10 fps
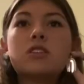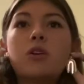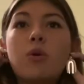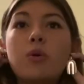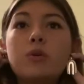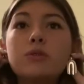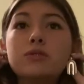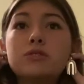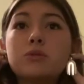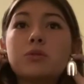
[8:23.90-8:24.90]
the
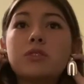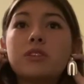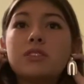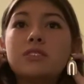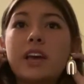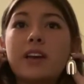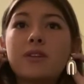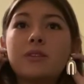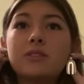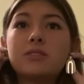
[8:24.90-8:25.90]
holes or the
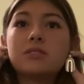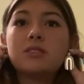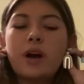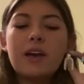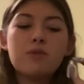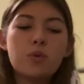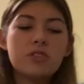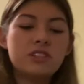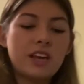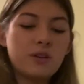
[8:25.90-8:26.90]
dangles? I haven't worn
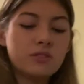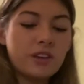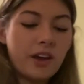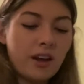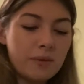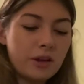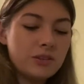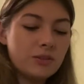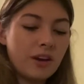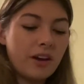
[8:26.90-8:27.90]
the dangles yet. I might
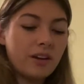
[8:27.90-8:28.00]
do that.